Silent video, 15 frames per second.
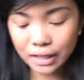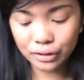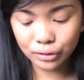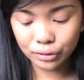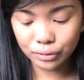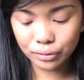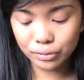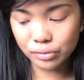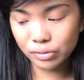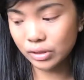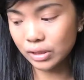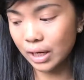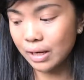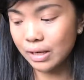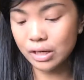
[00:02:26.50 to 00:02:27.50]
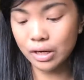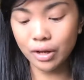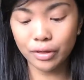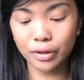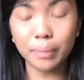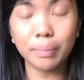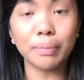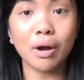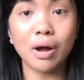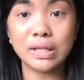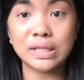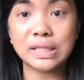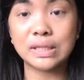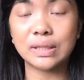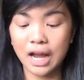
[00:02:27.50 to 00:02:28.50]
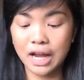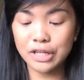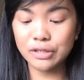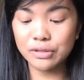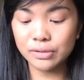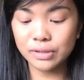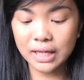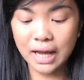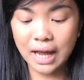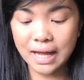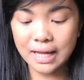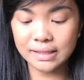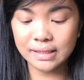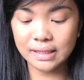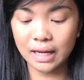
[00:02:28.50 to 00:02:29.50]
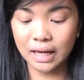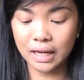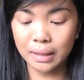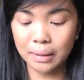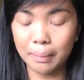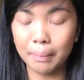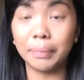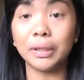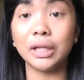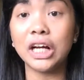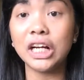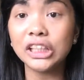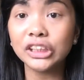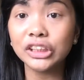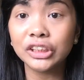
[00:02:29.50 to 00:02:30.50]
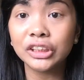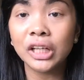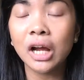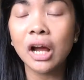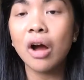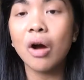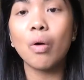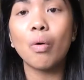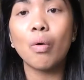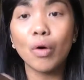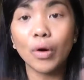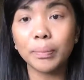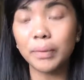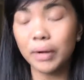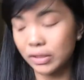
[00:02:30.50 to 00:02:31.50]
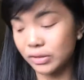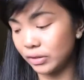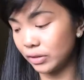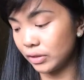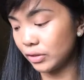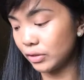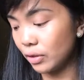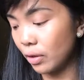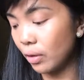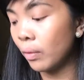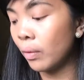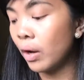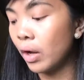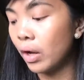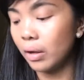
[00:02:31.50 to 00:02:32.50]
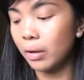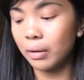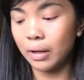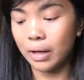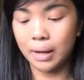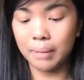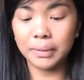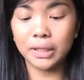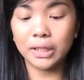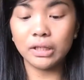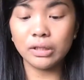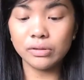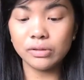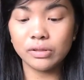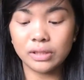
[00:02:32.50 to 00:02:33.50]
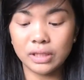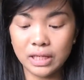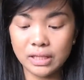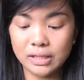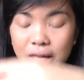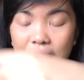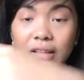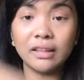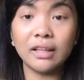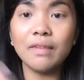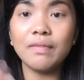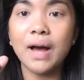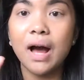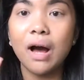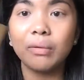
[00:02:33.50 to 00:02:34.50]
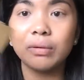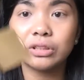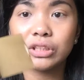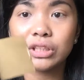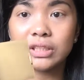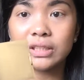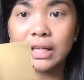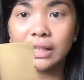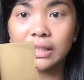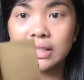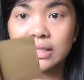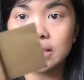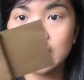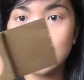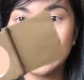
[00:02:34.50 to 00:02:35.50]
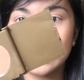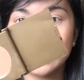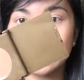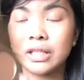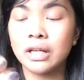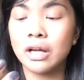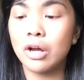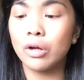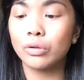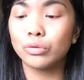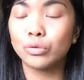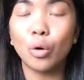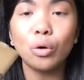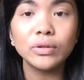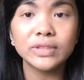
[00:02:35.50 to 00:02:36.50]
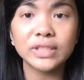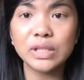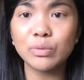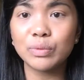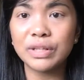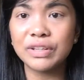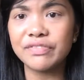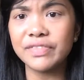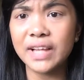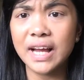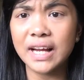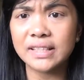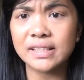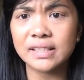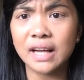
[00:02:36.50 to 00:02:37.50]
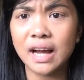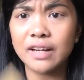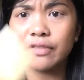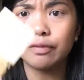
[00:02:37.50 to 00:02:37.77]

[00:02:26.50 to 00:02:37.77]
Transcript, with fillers: I use another bronzer. I use it as a blush or bronzer. So I'm gonna use this. I love how it's just like this nice golden reflex kind